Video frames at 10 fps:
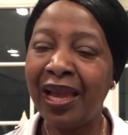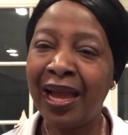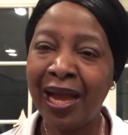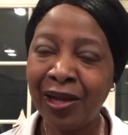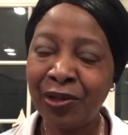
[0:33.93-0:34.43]

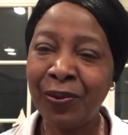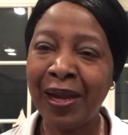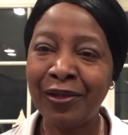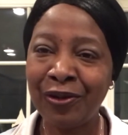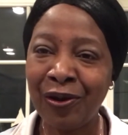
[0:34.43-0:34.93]
How do
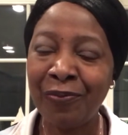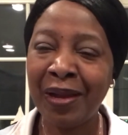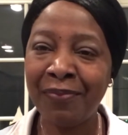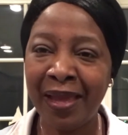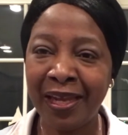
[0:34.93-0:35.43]
I know
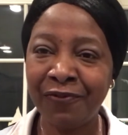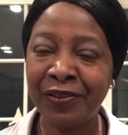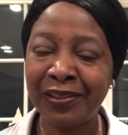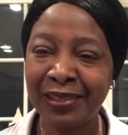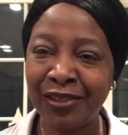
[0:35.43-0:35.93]
my
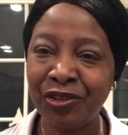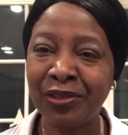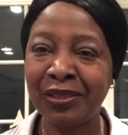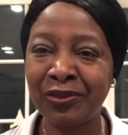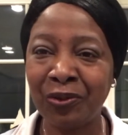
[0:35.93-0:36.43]

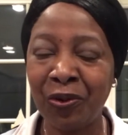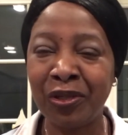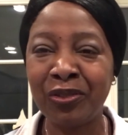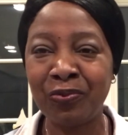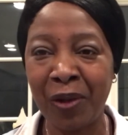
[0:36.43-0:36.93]
manifestations is
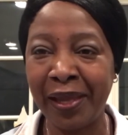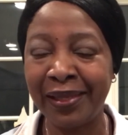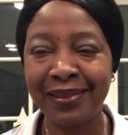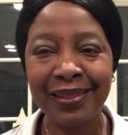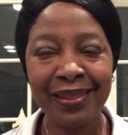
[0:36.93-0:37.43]
on its way?
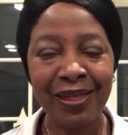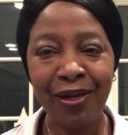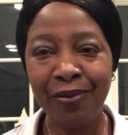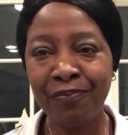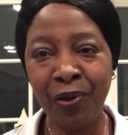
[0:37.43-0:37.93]

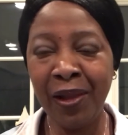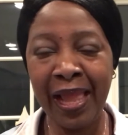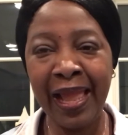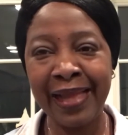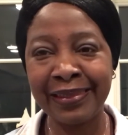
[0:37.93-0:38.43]
Boy, I
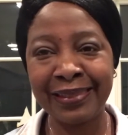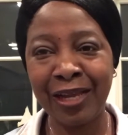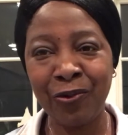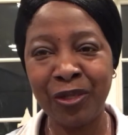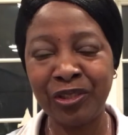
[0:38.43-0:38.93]
asked
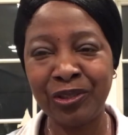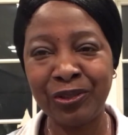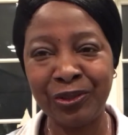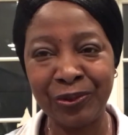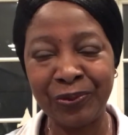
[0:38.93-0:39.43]
that
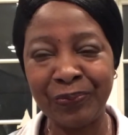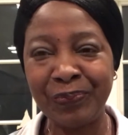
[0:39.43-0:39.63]
question too.